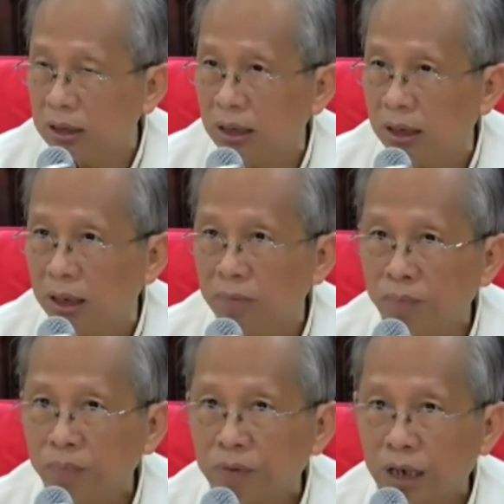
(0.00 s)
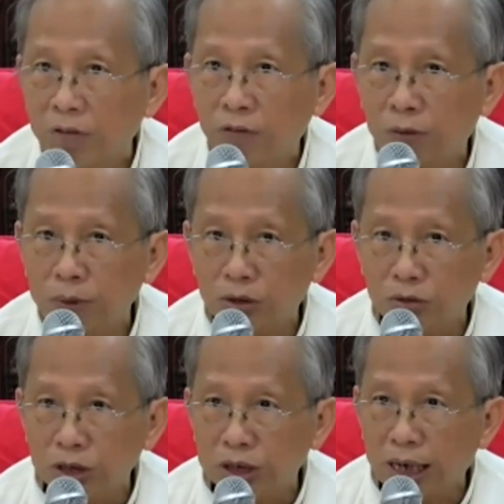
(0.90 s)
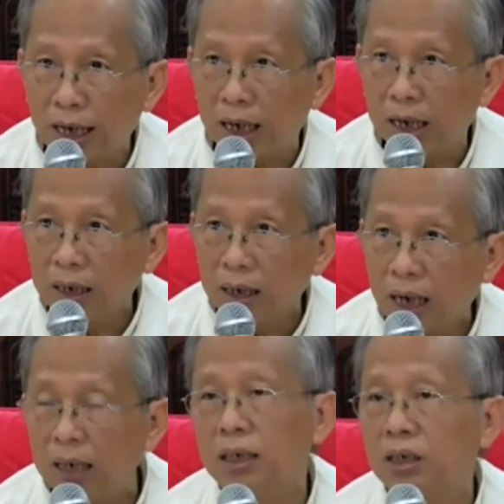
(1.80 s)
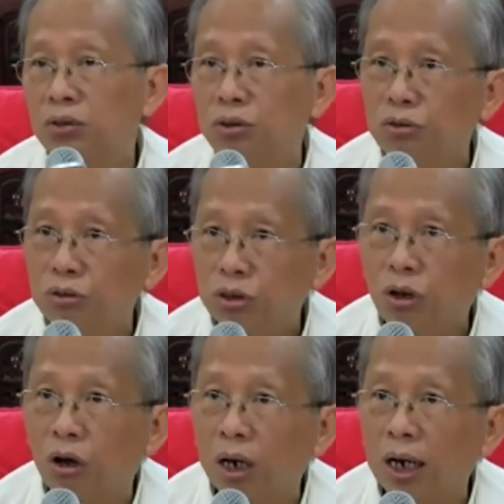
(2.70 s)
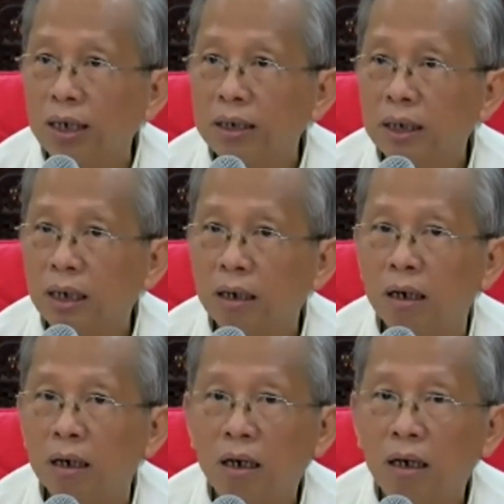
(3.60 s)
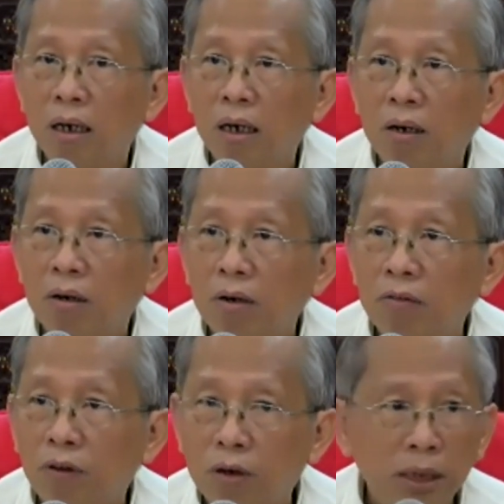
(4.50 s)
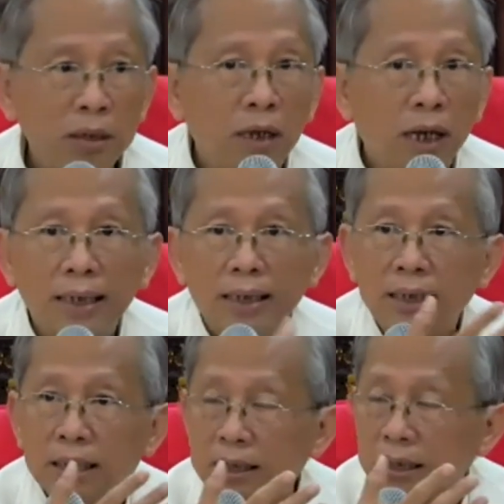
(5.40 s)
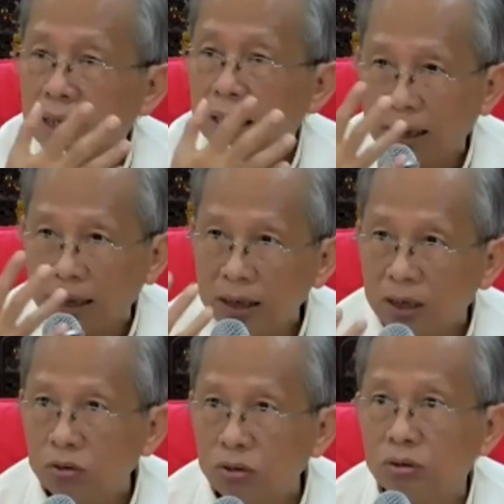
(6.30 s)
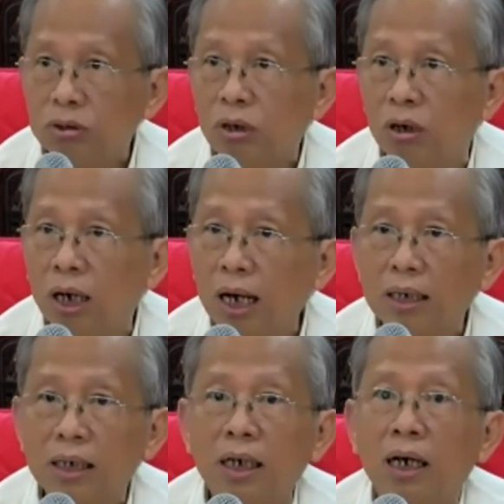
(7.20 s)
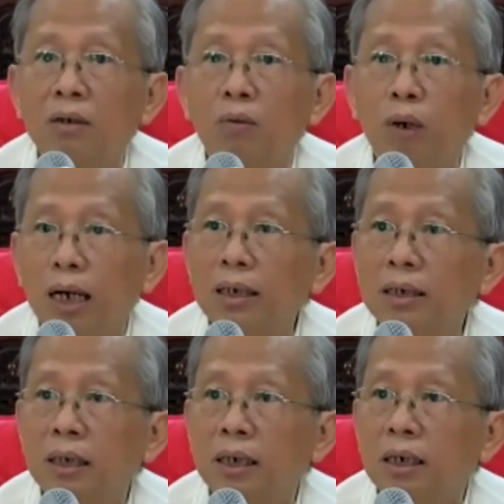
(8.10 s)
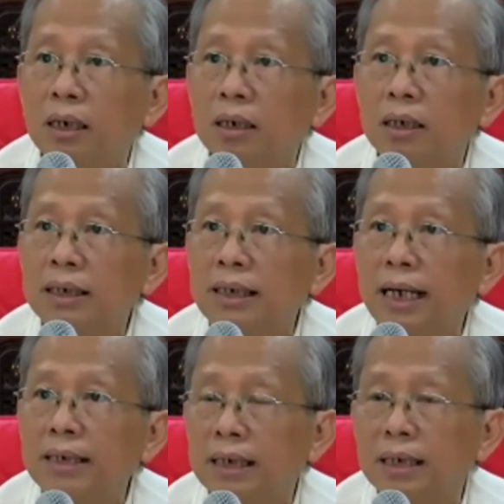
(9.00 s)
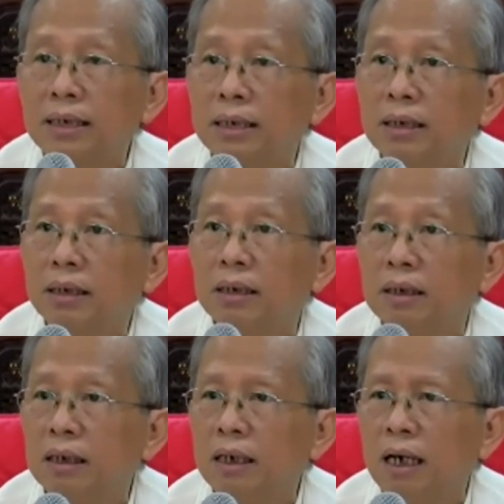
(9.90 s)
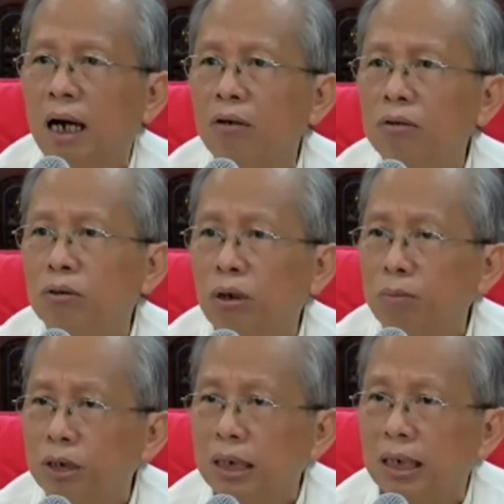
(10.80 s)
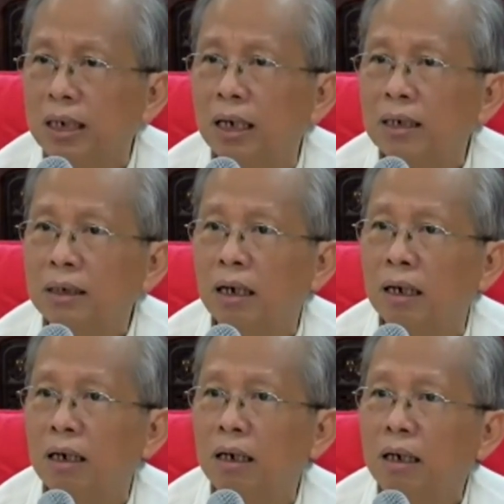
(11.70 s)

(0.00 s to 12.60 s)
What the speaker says: Then for me to share, I need to use thought, understand? For me to exist, I need to use thought. Otherwise, the senses, how to communicate, understand?